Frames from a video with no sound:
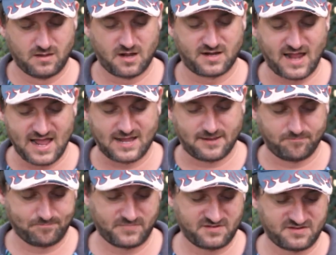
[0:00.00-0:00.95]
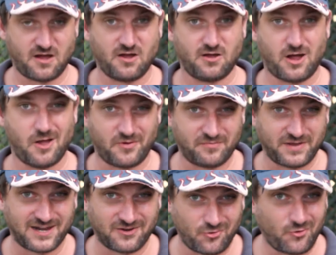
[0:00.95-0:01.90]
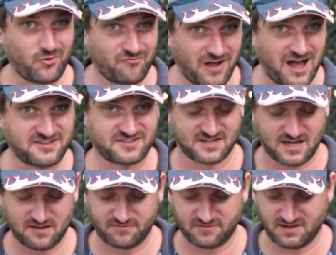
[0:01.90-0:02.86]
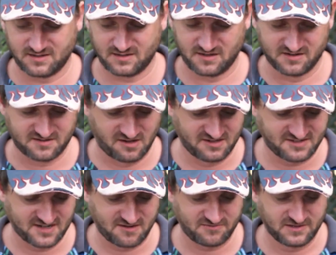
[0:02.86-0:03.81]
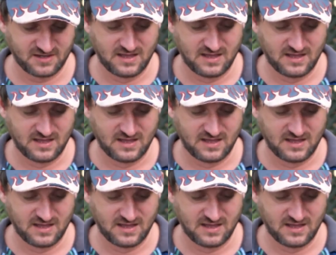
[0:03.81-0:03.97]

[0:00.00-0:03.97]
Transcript: Okay, so I hope I've been fast enough and concise enough.